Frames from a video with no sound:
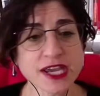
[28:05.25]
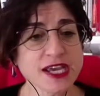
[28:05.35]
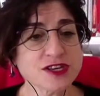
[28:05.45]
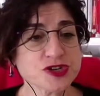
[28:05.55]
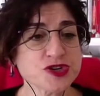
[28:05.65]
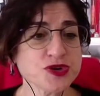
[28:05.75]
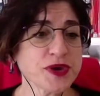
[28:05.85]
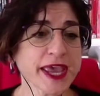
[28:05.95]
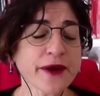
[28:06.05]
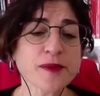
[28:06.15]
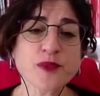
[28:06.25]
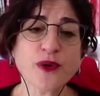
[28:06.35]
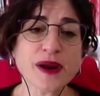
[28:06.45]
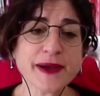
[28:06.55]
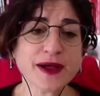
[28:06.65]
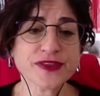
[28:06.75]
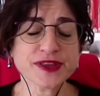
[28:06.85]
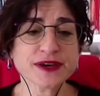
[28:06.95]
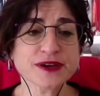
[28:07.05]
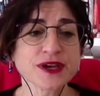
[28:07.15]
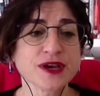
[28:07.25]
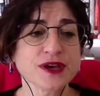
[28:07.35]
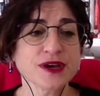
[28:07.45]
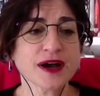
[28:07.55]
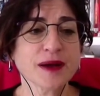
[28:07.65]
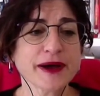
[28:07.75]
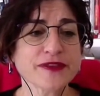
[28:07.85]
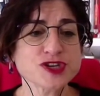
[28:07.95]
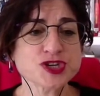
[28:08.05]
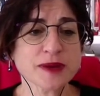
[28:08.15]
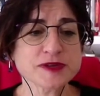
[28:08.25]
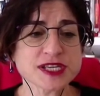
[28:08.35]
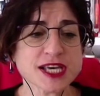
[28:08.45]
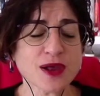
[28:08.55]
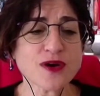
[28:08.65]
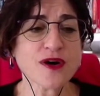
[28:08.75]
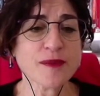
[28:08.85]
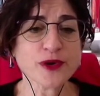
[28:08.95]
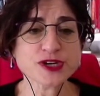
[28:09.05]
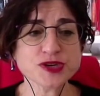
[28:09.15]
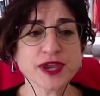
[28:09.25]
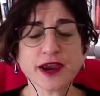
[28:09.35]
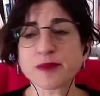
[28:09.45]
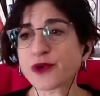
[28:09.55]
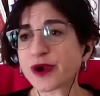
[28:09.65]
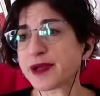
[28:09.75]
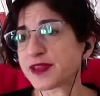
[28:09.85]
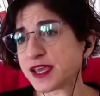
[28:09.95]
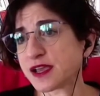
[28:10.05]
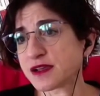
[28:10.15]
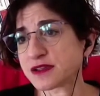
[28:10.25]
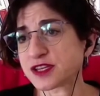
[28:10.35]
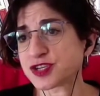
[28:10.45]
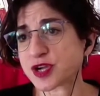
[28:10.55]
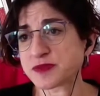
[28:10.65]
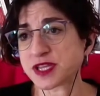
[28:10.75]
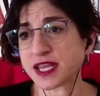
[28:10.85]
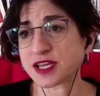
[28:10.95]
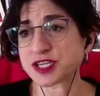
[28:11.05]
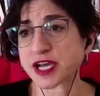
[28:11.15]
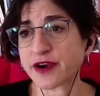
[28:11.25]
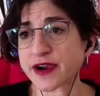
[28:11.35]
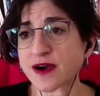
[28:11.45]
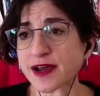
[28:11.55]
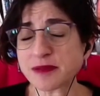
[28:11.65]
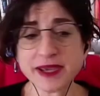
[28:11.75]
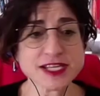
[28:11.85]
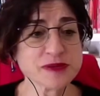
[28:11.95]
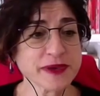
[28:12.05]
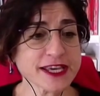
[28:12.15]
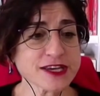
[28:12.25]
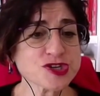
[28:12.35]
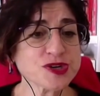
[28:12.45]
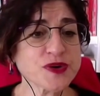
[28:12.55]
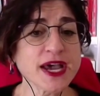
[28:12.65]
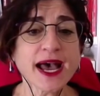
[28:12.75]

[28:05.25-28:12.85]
So do you care more about the jobs in telecom, or do you care more about the jobs in the entire economy? It's a big issue.